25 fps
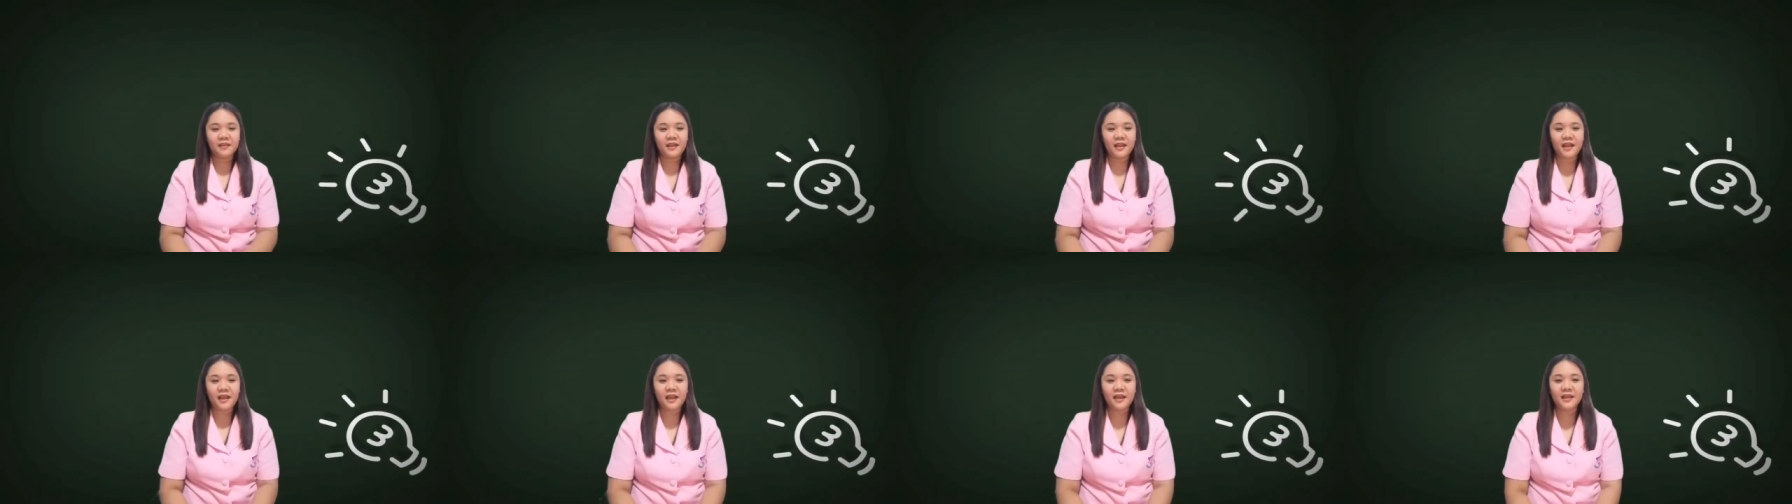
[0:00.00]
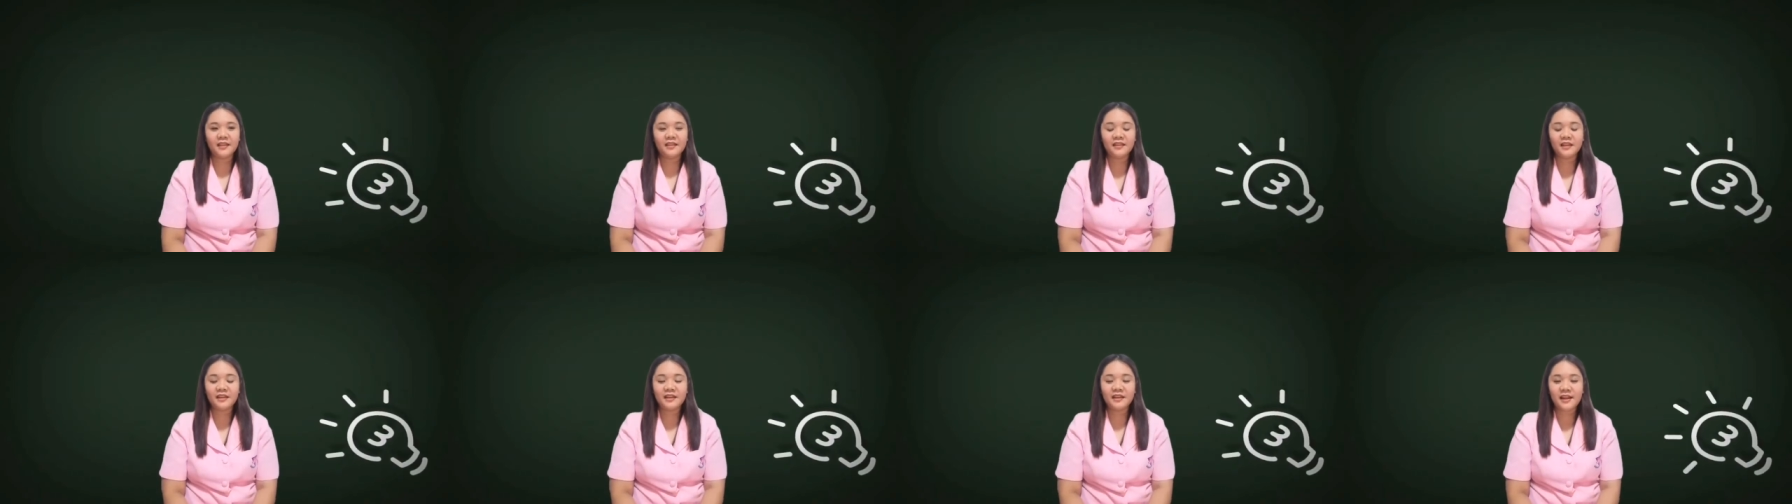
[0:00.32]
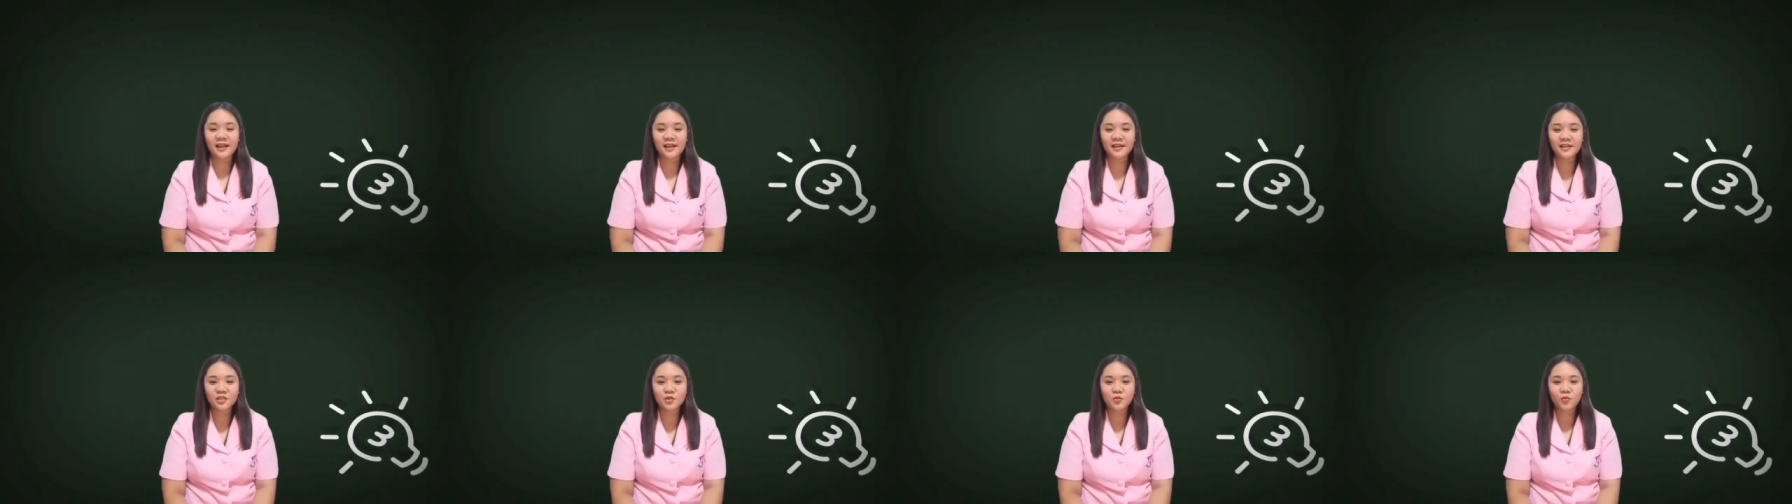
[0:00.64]
And the
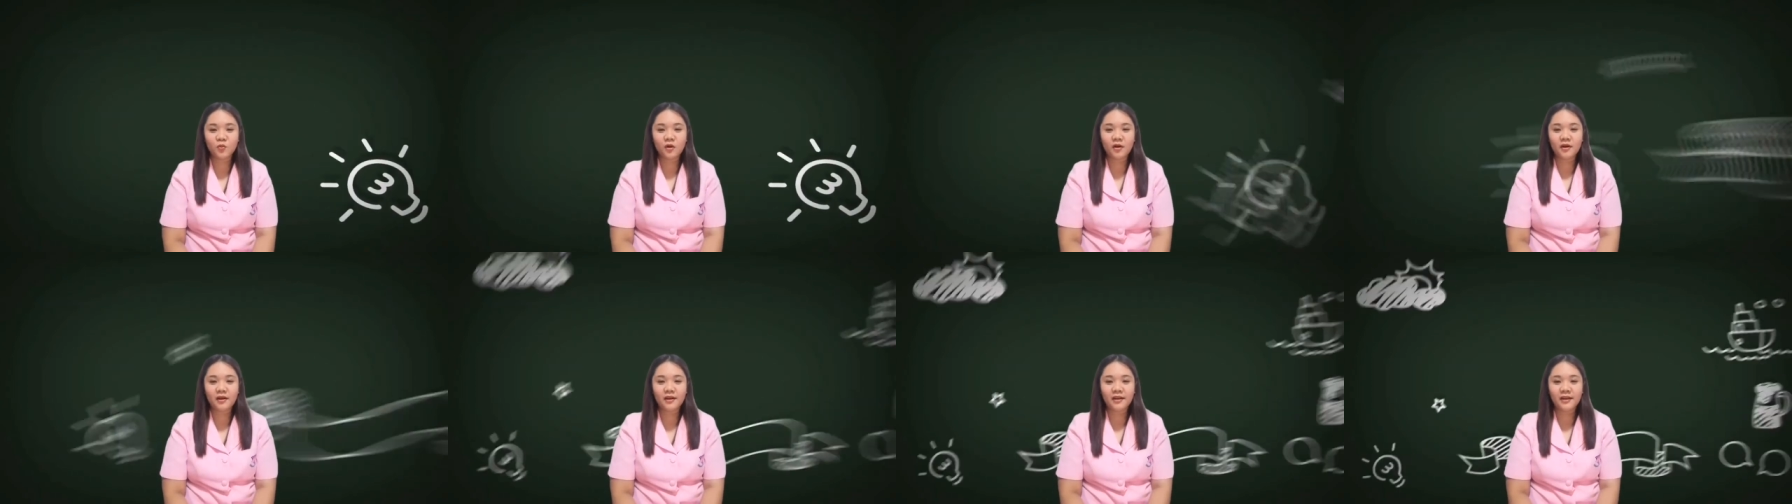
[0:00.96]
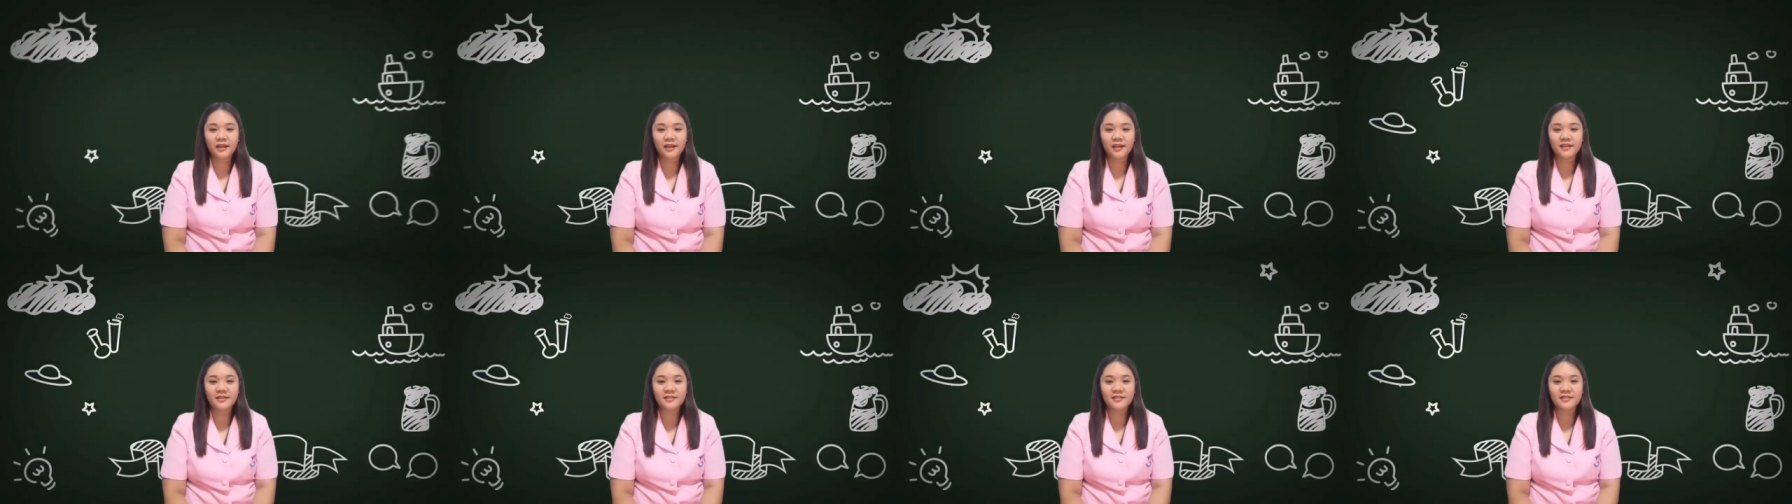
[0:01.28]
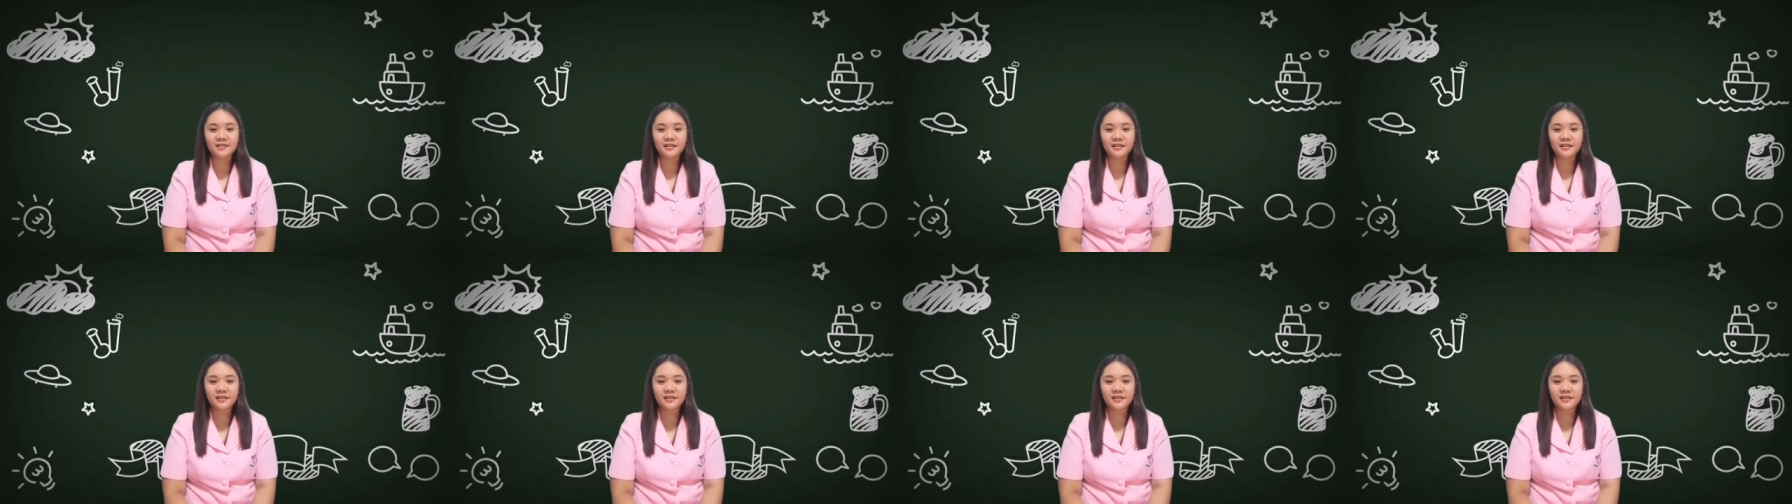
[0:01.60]
next one is